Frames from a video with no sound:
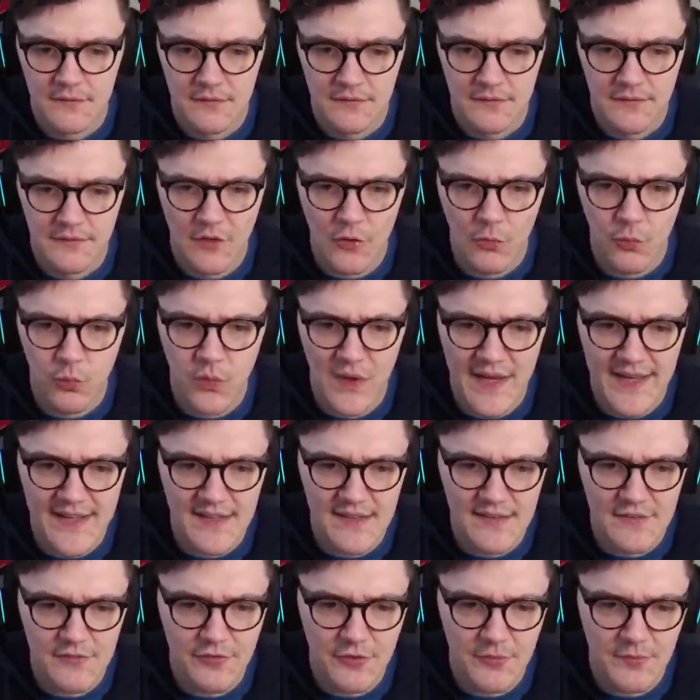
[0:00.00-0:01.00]

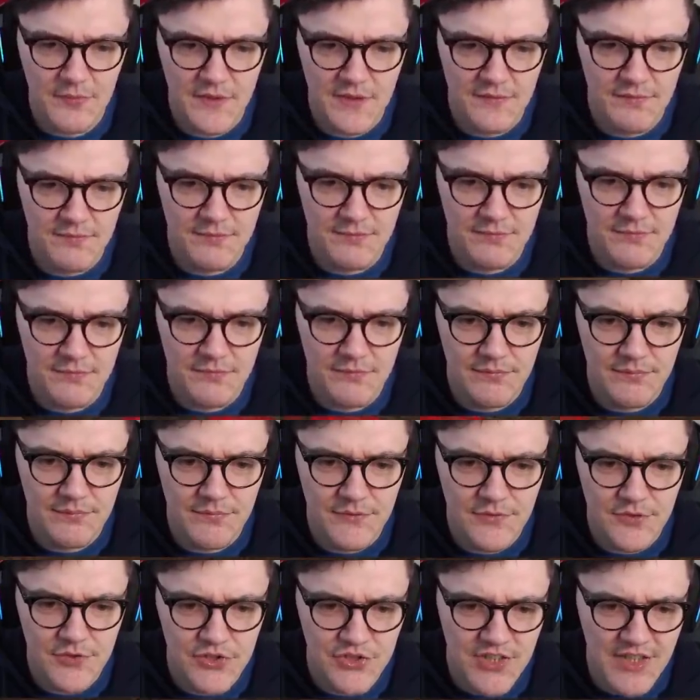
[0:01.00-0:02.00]
away from the
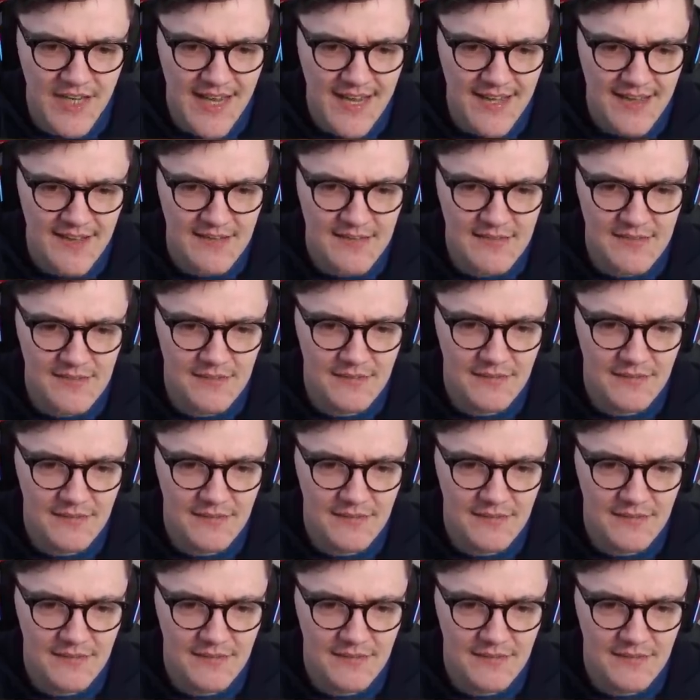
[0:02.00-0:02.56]
gen.